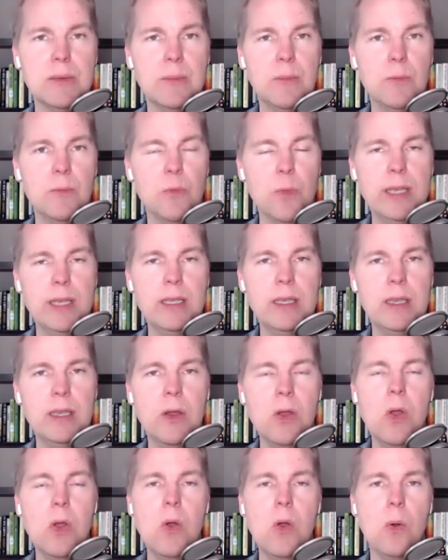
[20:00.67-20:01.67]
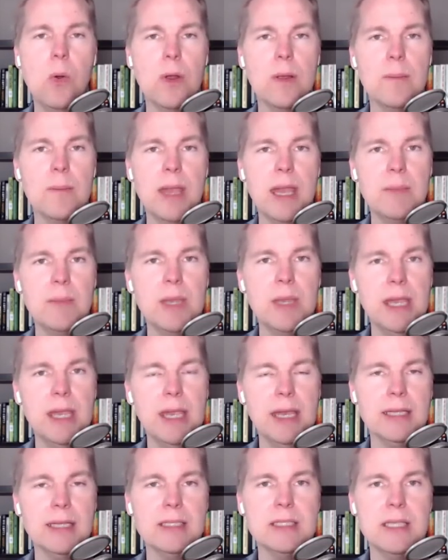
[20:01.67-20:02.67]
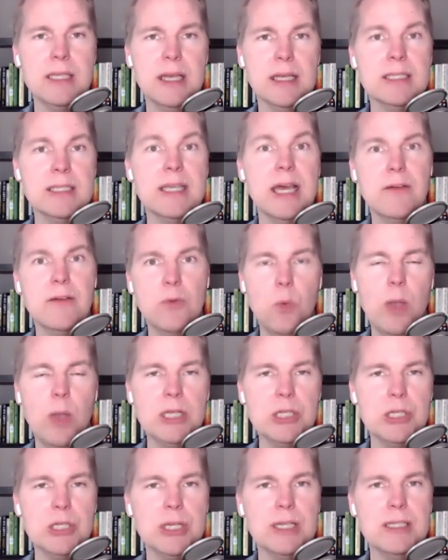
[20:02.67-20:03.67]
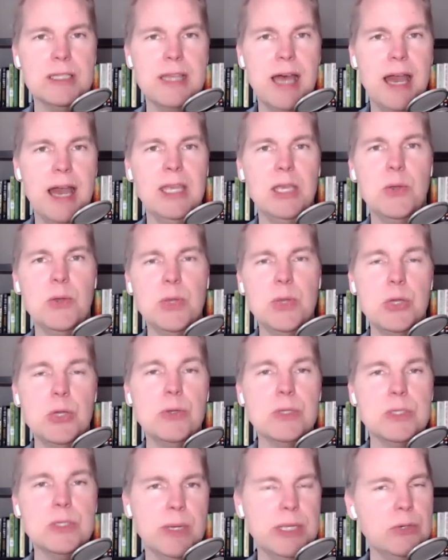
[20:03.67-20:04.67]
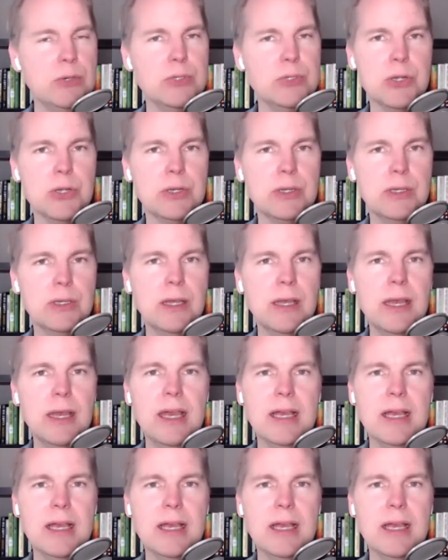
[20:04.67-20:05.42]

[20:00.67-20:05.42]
written, or maybe it's a set of questions that you use when you journal.